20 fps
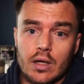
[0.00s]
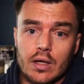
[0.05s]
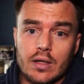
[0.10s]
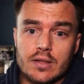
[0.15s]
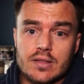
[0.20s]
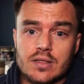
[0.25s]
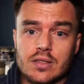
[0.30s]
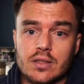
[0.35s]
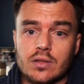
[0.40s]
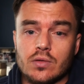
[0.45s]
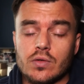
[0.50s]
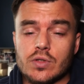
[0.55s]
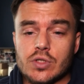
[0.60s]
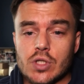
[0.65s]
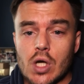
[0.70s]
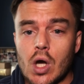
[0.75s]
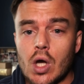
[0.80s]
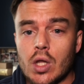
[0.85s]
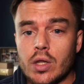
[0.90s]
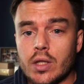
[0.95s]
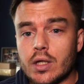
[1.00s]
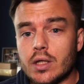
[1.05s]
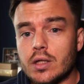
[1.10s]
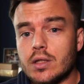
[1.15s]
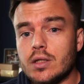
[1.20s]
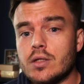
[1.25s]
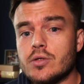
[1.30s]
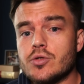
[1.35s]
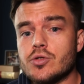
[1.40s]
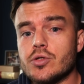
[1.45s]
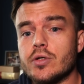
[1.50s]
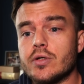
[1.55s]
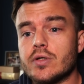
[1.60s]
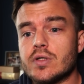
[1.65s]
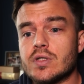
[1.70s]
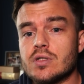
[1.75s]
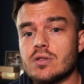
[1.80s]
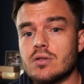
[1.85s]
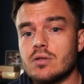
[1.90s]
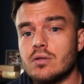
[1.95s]
singles on the clean and
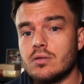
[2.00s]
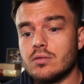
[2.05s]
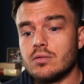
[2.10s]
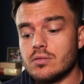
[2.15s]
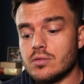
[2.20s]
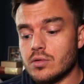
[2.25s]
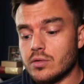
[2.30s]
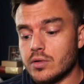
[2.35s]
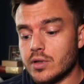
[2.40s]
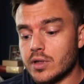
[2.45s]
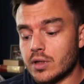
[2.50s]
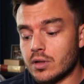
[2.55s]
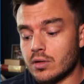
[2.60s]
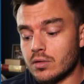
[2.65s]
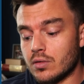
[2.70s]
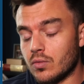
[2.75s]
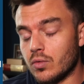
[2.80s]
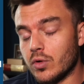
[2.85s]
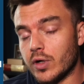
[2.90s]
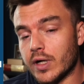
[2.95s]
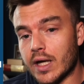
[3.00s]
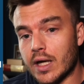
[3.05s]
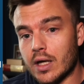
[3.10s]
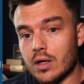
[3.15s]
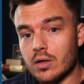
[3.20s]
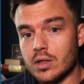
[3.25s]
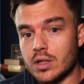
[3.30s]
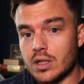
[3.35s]
jerks during the workout,